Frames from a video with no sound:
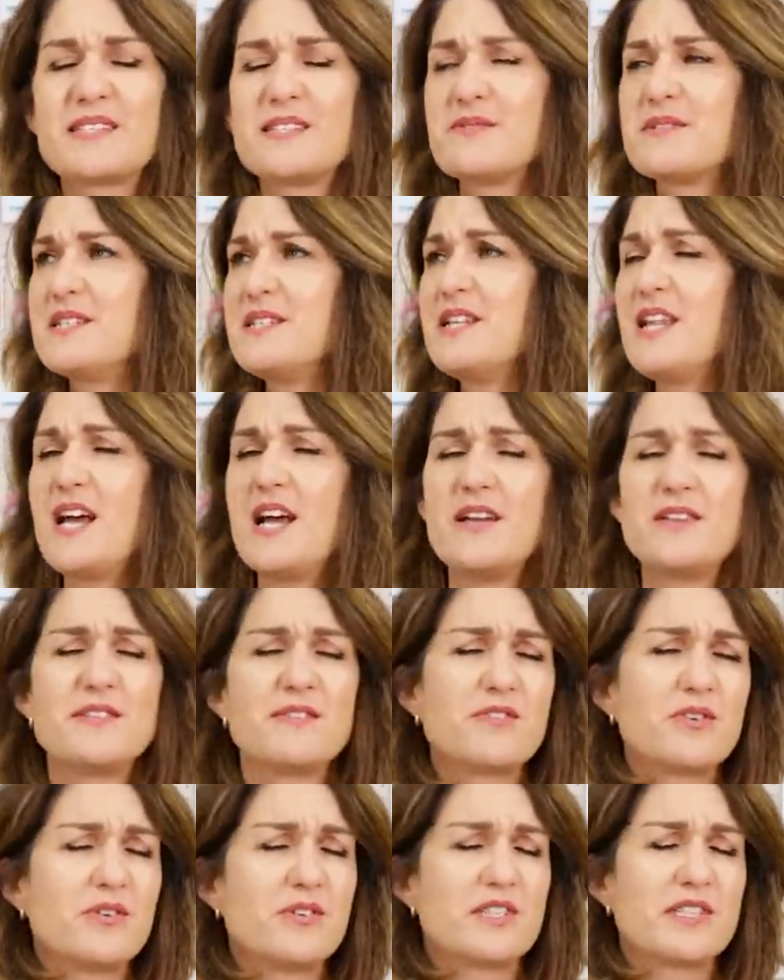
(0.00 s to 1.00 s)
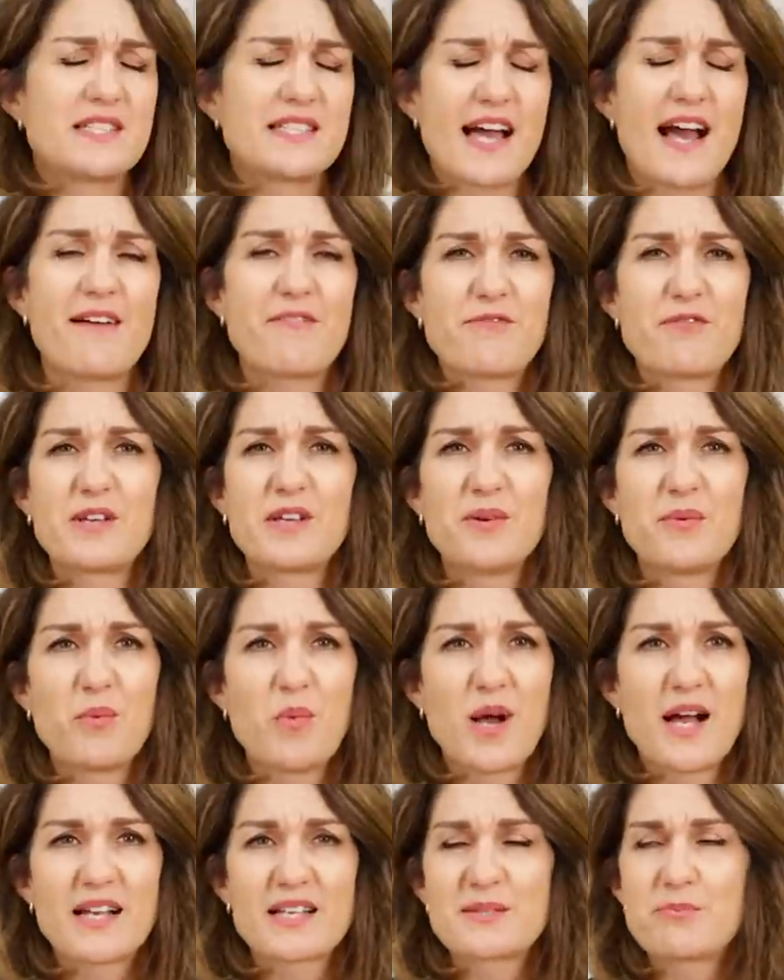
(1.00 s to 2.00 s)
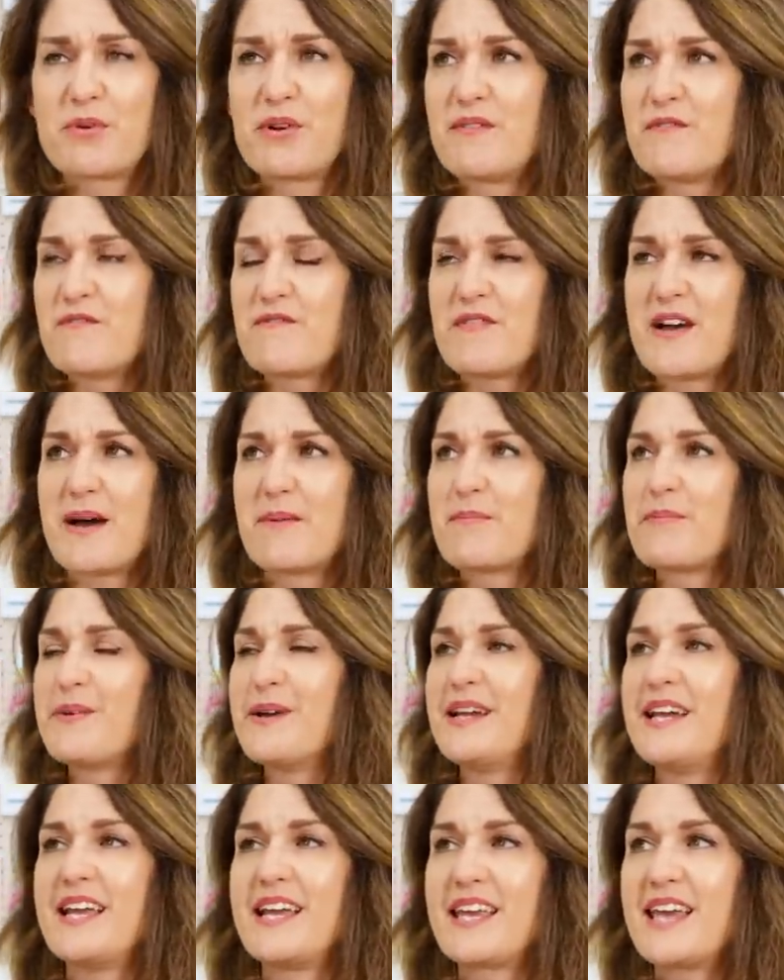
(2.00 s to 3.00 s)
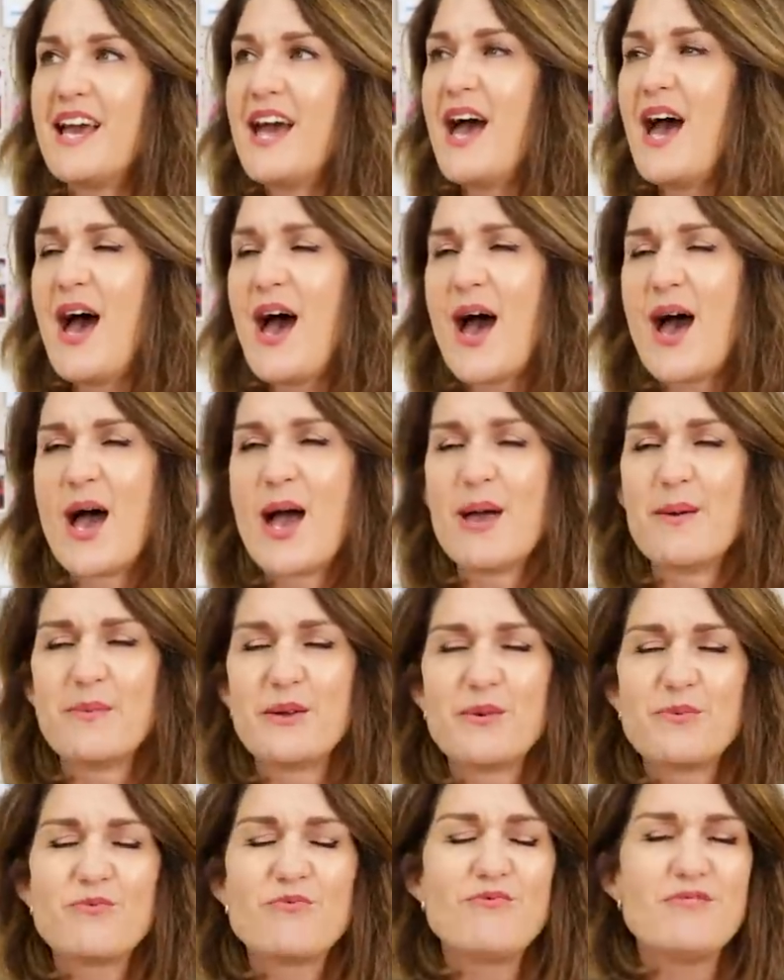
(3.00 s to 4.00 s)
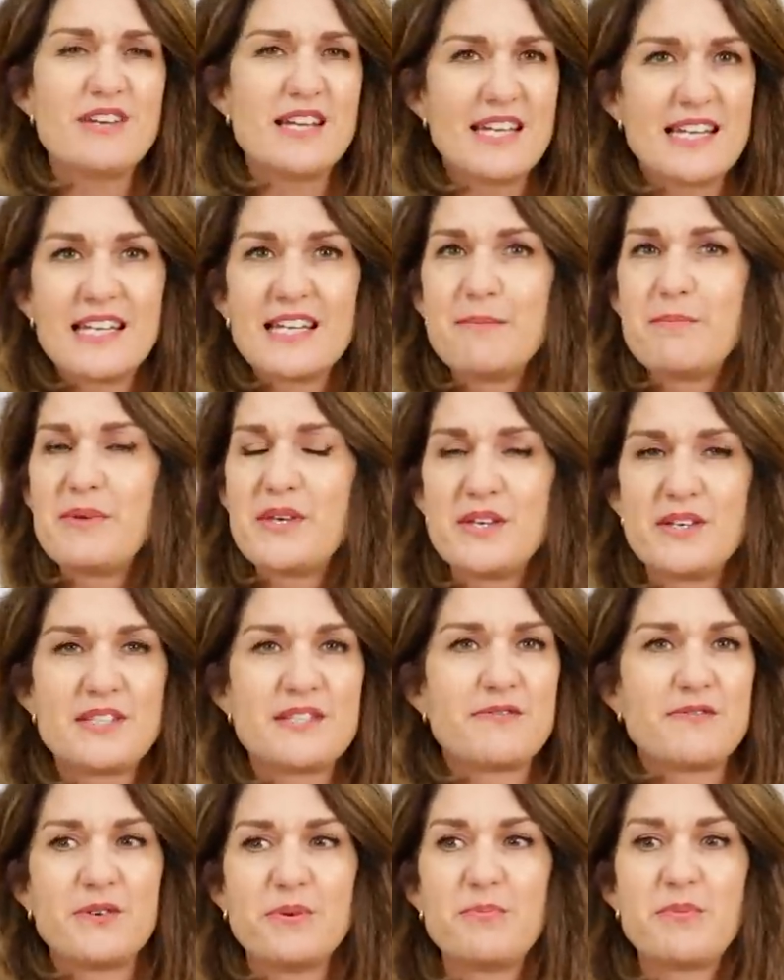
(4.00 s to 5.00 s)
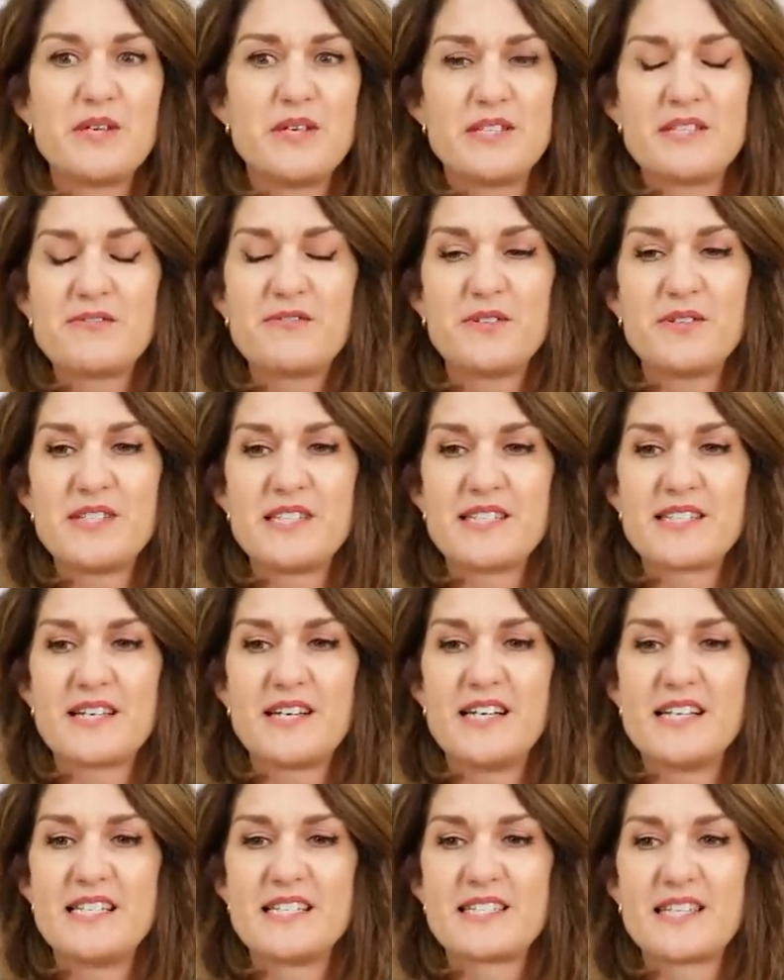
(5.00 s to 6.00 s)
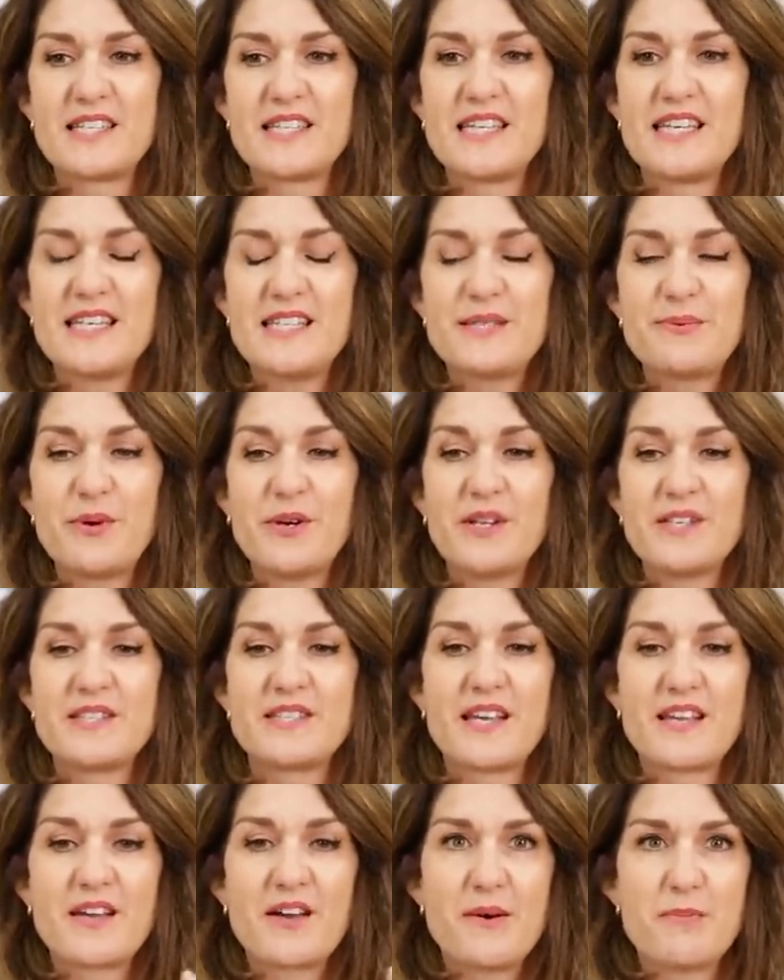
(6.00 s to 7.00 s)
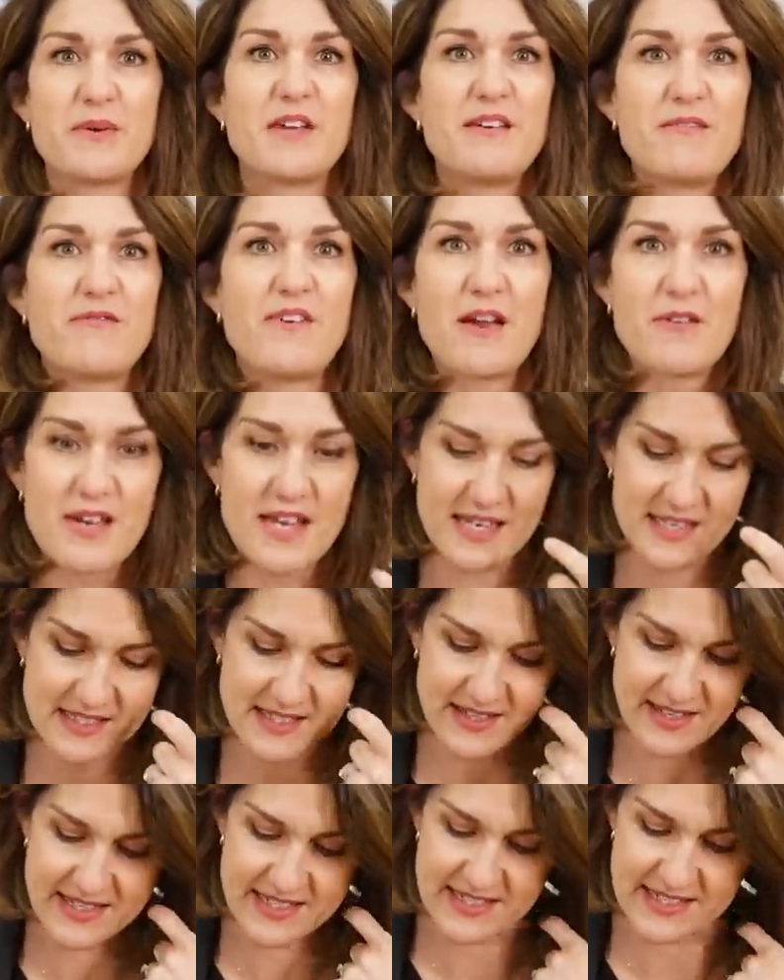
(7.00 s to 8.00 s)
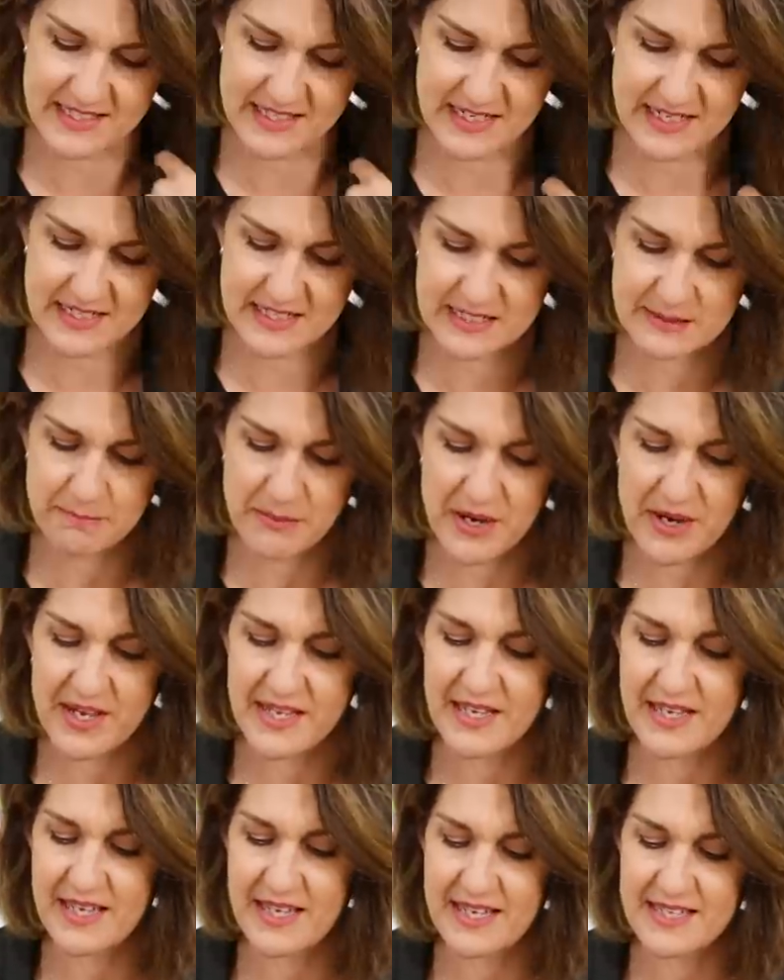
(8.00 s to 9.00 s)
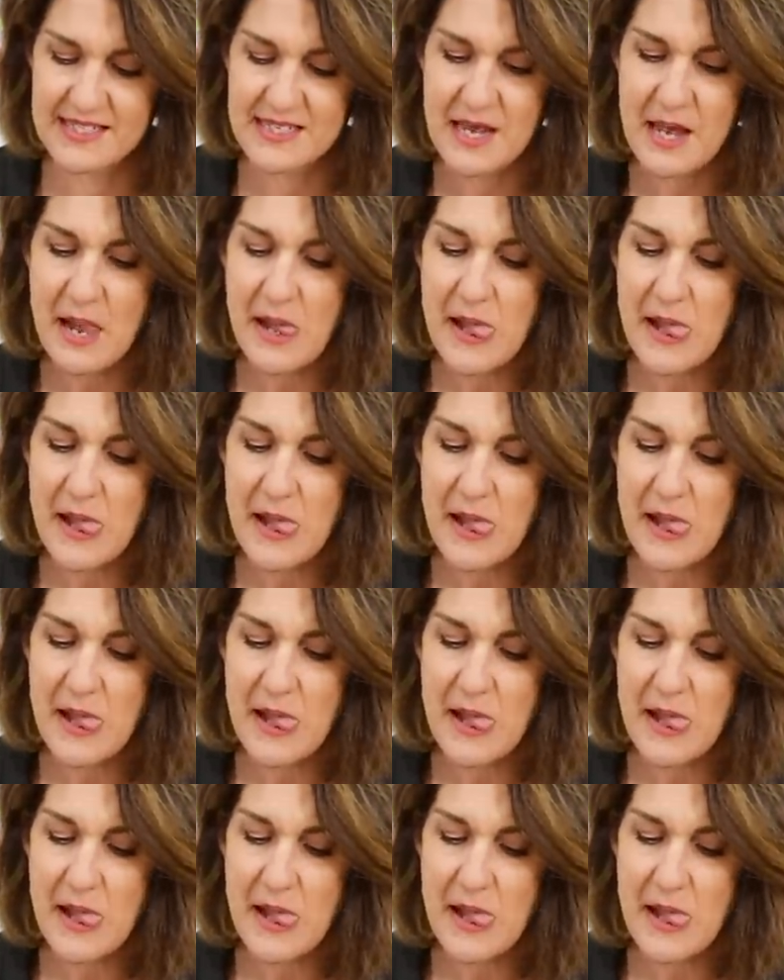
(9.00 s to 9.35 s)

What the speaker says: There was loads of gorgeous African wax print fabric, really beautiful, beautiful designs on this one, so it got me very excited and inspired.